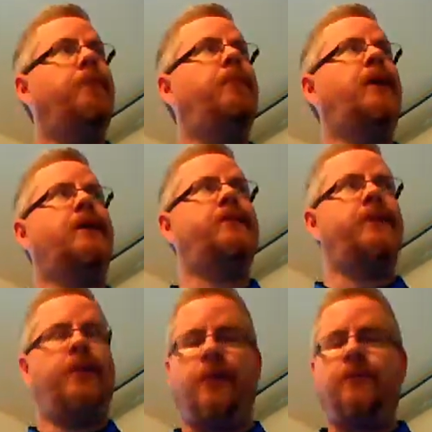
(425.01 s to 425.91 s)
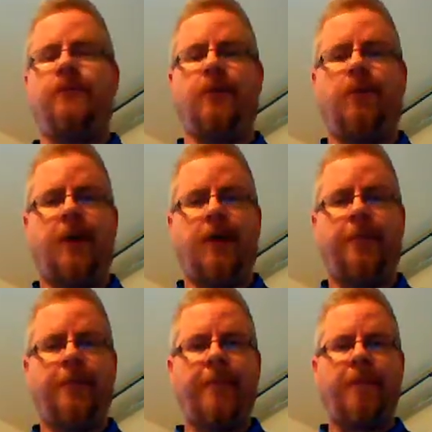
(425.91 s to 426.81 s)
Because they're known so well,
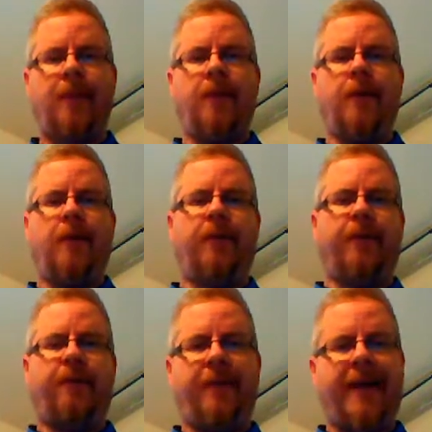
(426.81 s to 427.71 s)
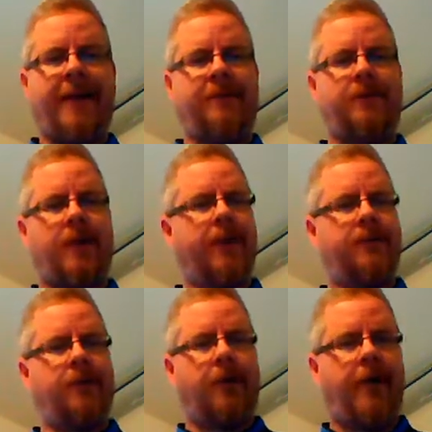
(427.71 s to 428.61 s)
the fans
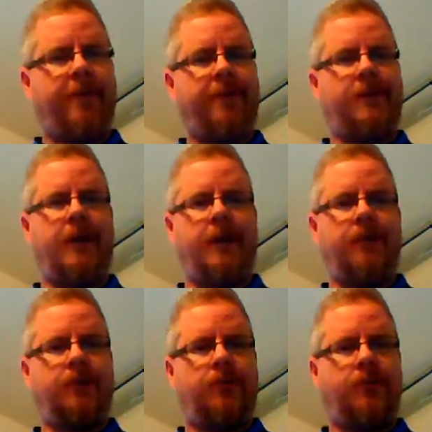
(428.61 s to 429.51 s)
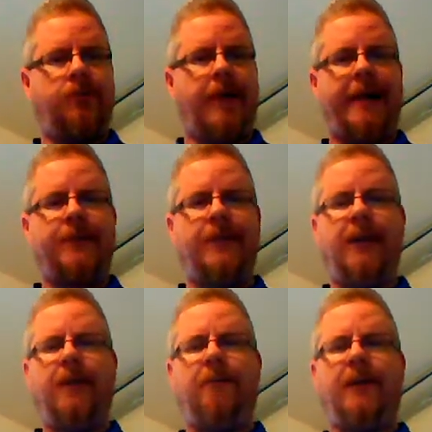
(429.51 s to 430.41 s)
gravitate to that
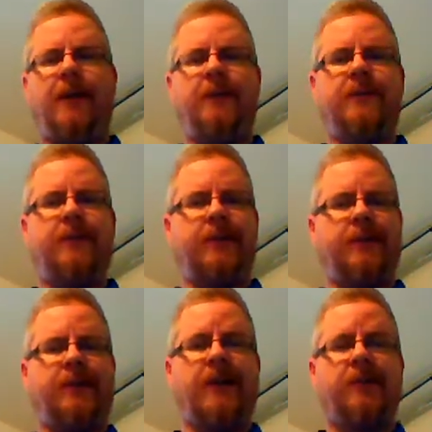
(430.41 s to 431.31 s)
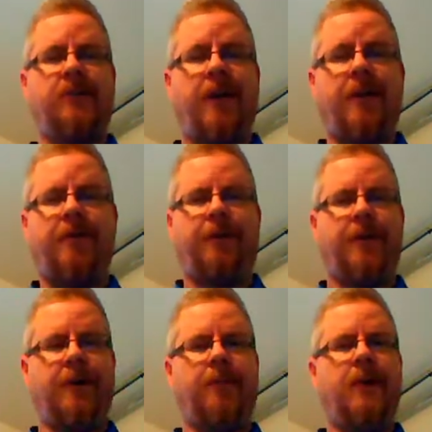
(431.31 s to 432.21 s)
team because of the success on the
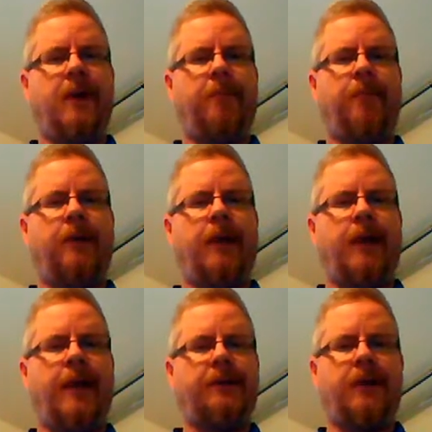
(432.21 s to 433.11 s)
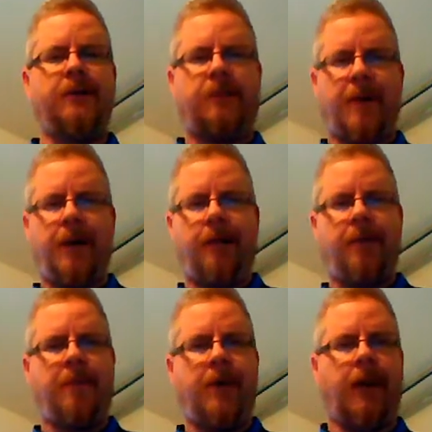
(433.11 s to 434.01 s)
field, and they start spending their
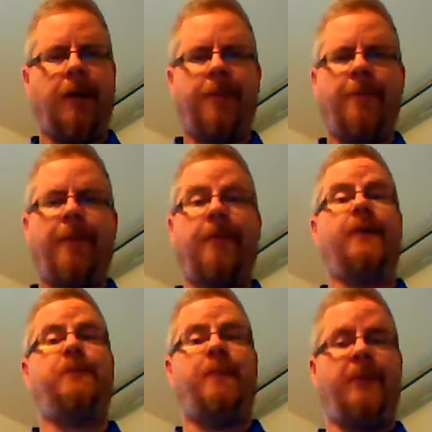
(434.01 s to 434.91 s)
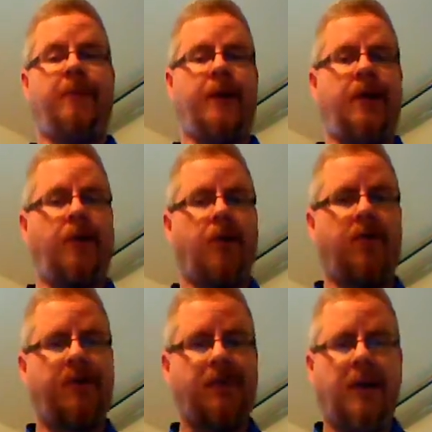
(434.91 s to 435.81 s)
money. They spend their money to go
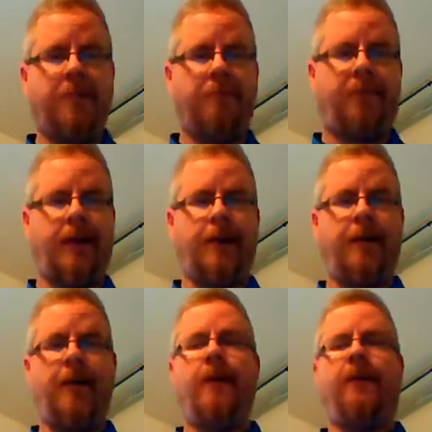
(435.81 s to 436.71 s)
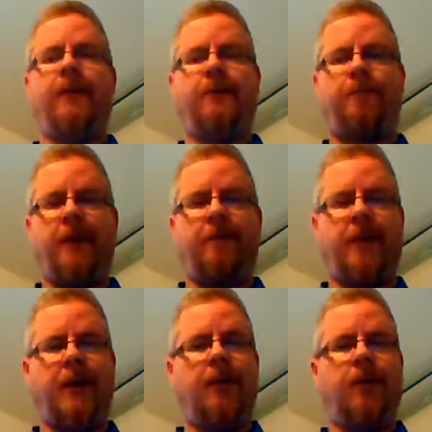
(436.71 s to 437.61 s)
see him play. They spend
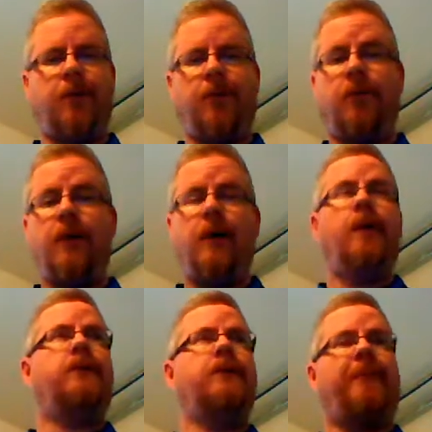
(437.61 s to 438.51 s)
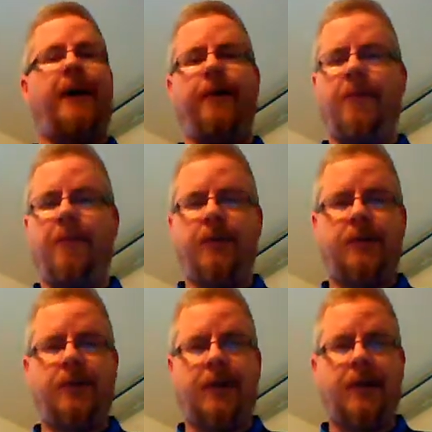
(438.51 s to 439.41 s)
money to go to buy their
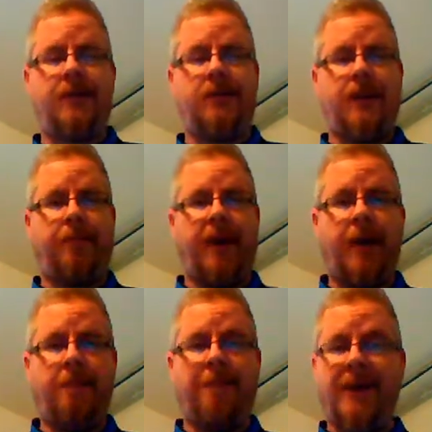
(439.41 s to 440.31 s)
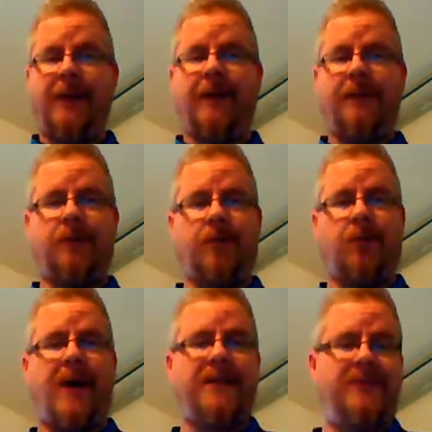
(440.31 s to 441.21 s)
merchandise. They pay money to
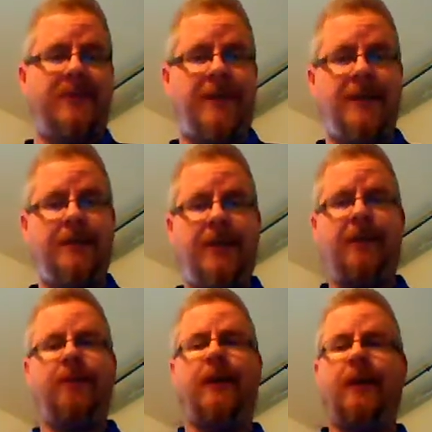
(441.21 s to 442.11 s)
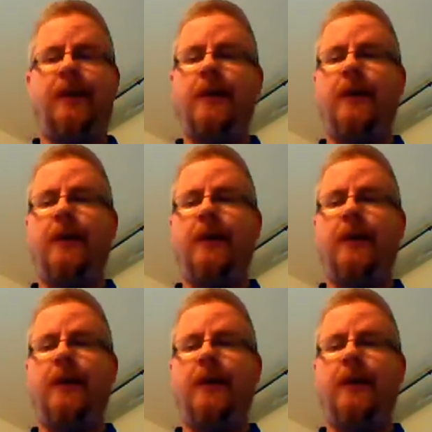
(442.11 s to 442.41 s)
watch them on TV.